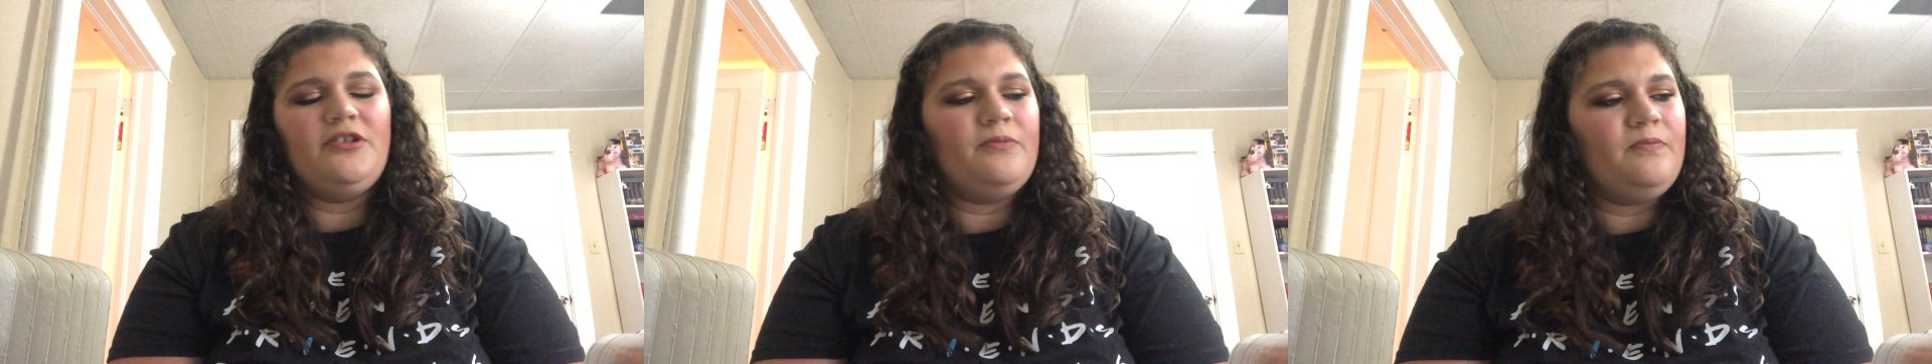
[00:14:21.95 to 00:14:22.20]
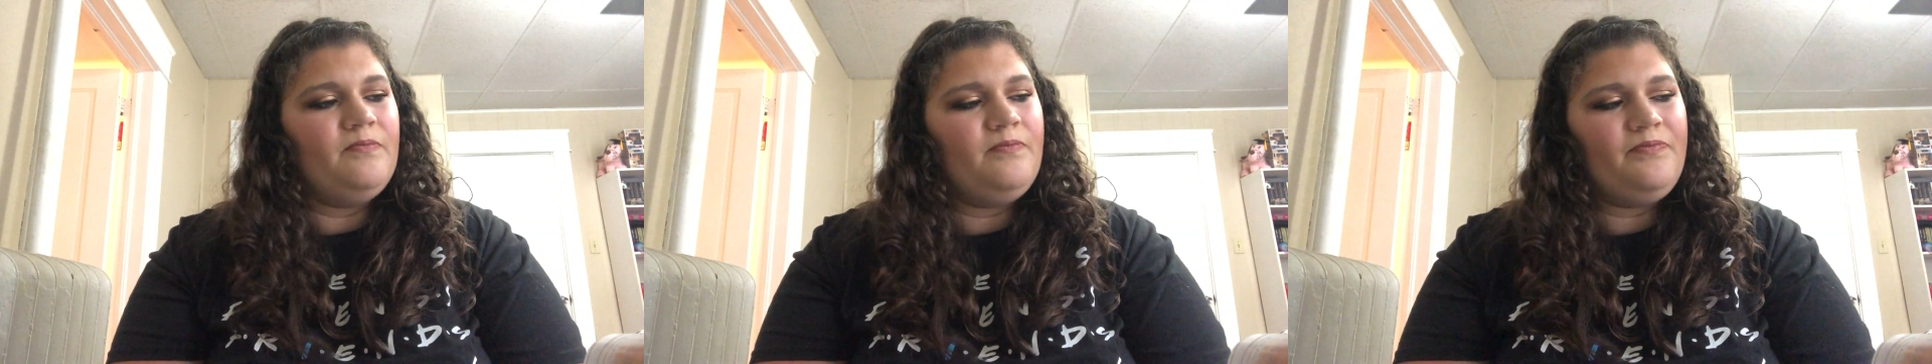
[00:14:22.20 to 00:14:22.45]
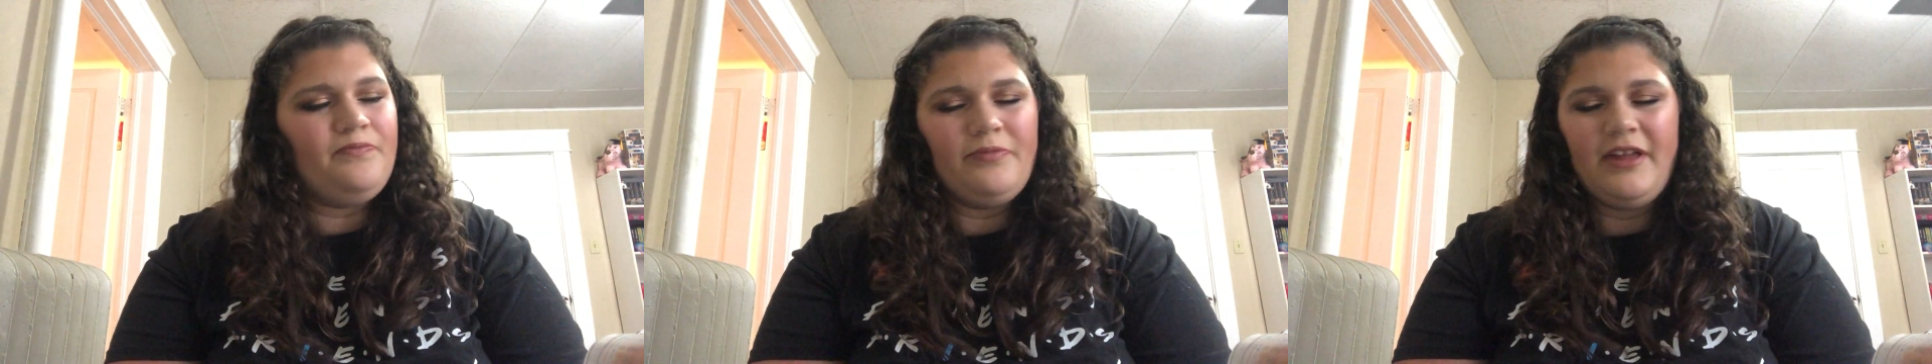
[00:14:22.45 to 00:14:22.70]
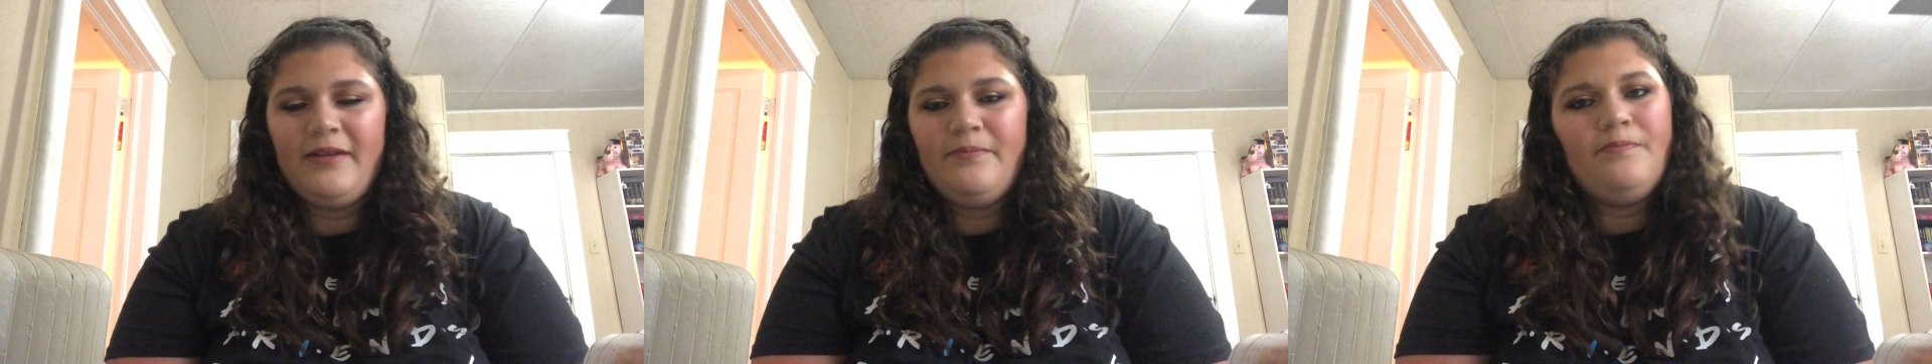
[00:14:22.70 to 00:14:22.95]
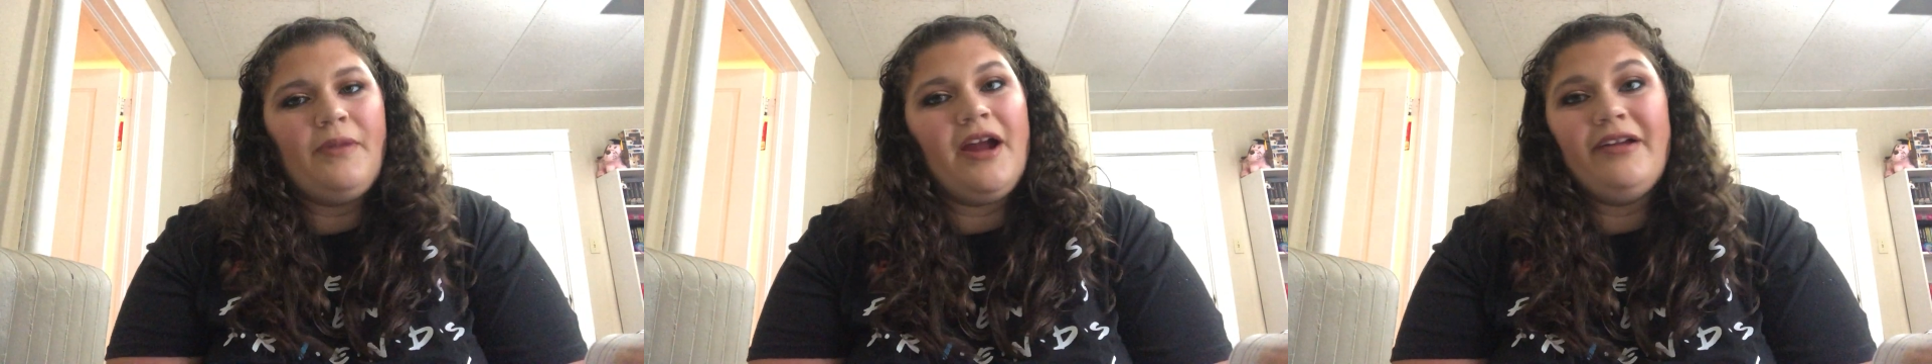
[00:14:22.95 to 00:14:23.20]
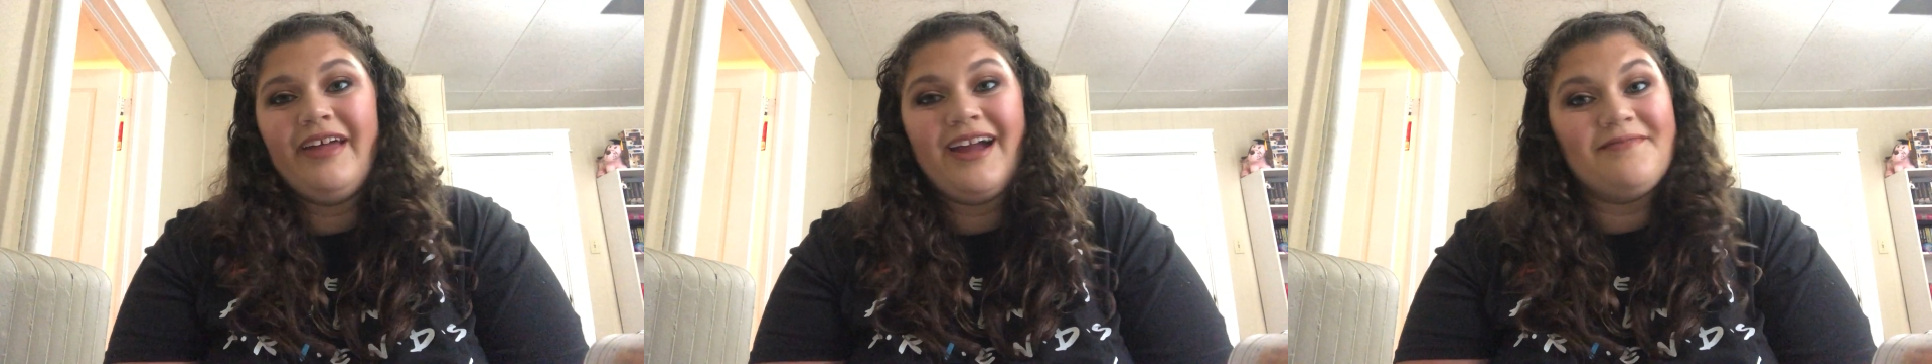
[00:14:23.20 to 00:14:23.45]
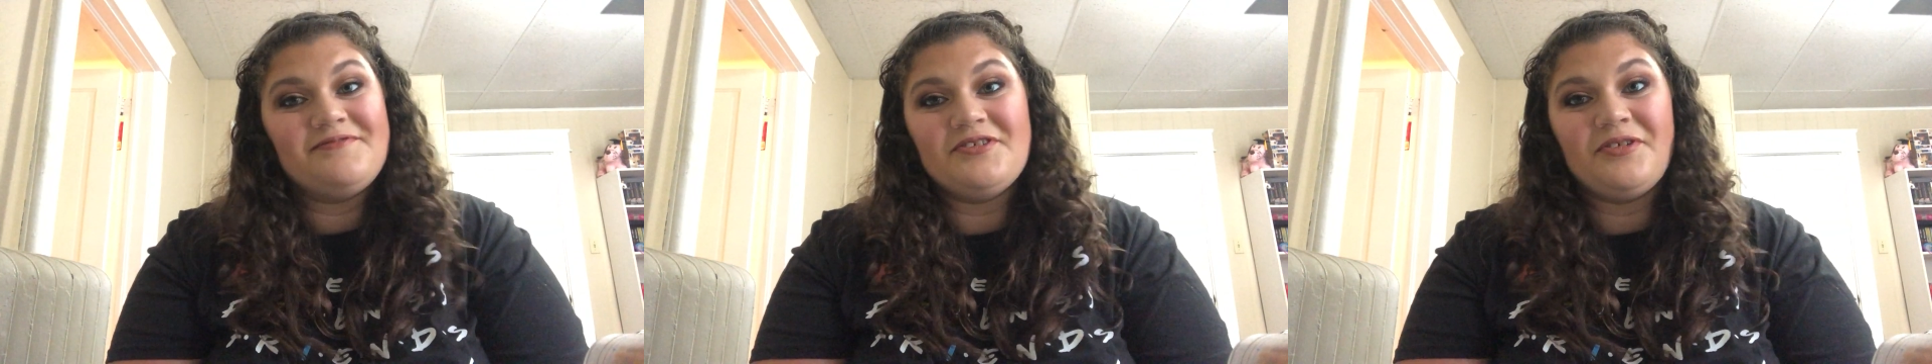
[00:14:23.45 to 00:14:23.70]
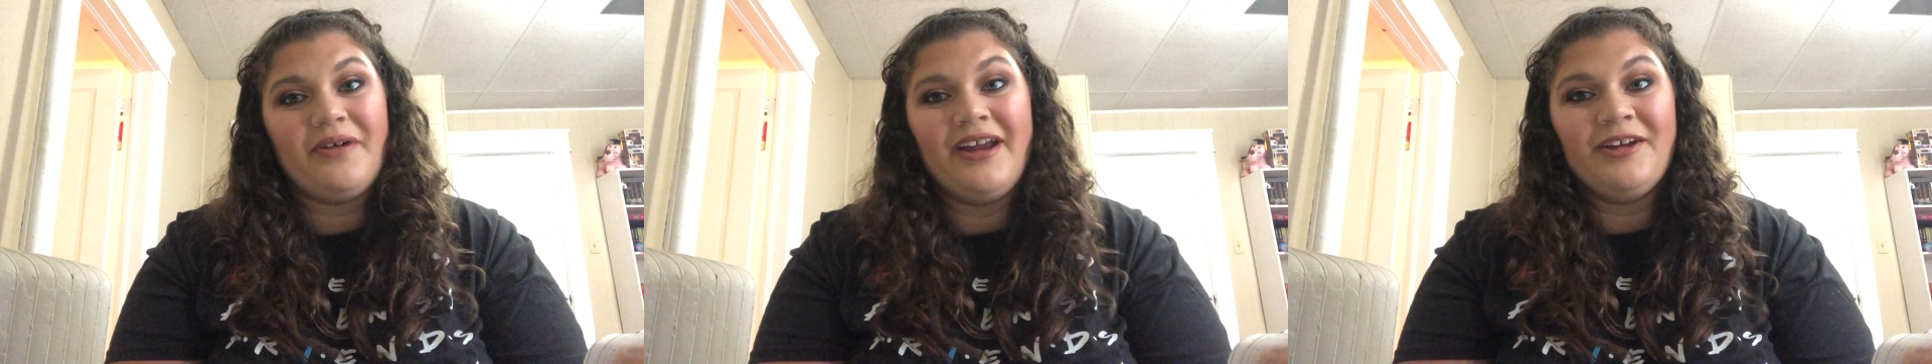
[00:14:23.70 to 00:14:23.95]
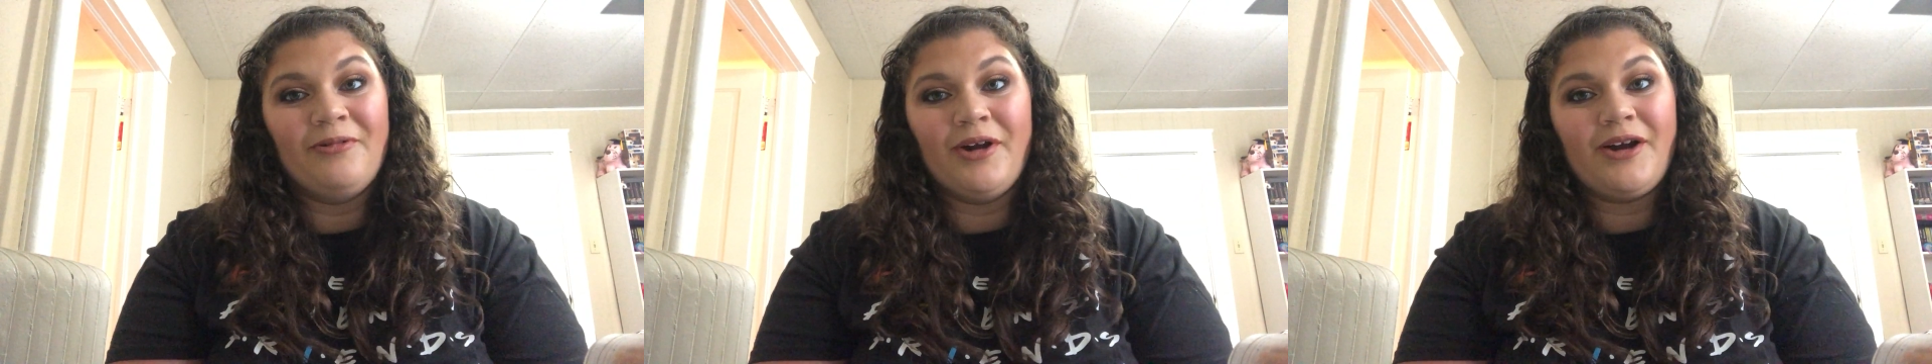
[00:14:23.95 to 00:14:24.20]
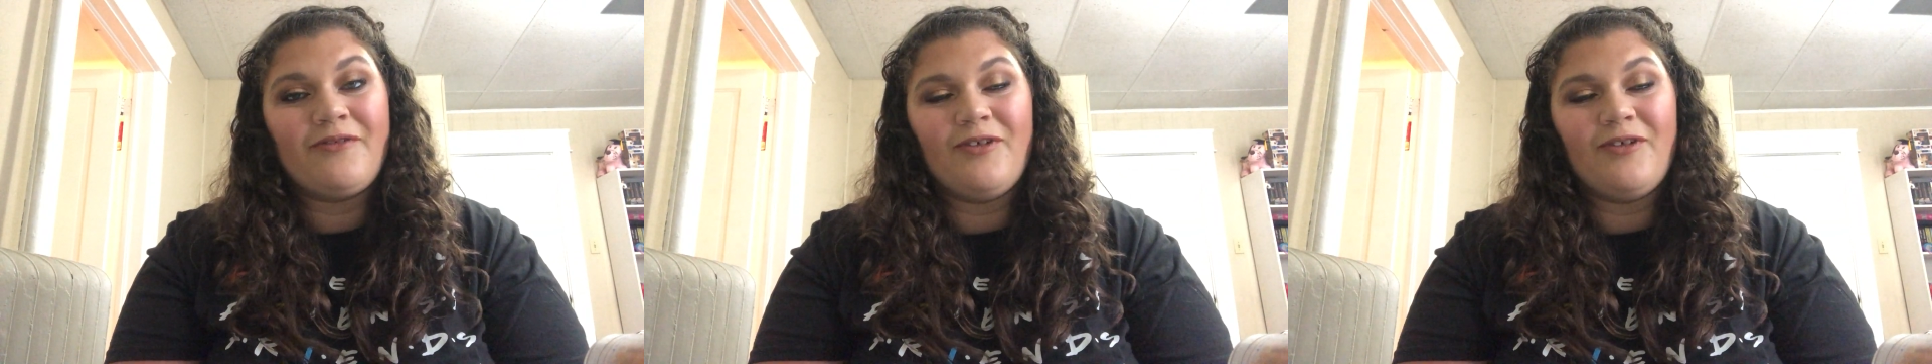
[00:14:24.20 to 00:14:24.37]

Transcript: You like barely have to do any work